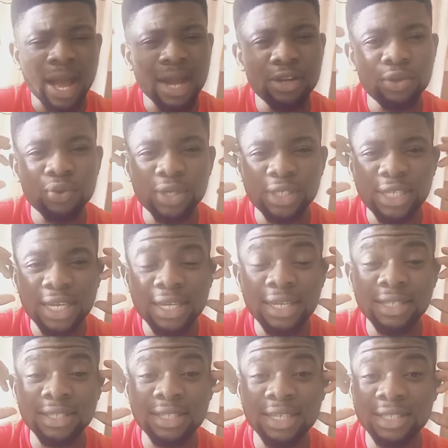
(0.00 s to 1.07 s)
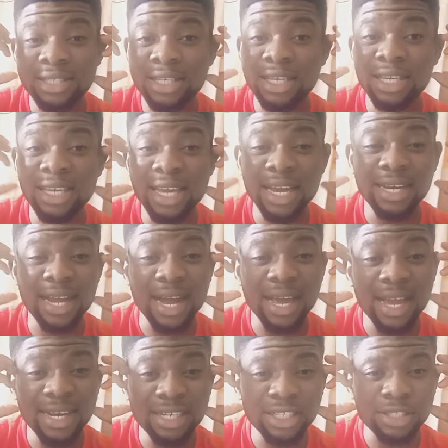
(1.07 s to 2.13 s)
and you will think it's this ear that
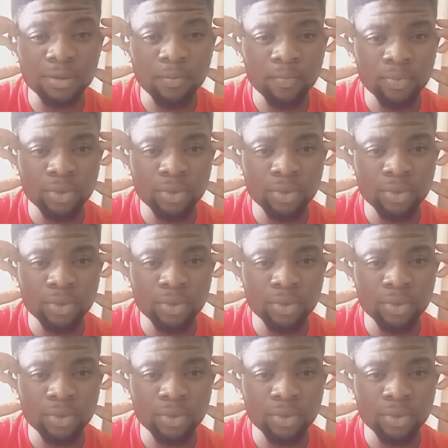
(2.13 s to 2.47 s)
heard it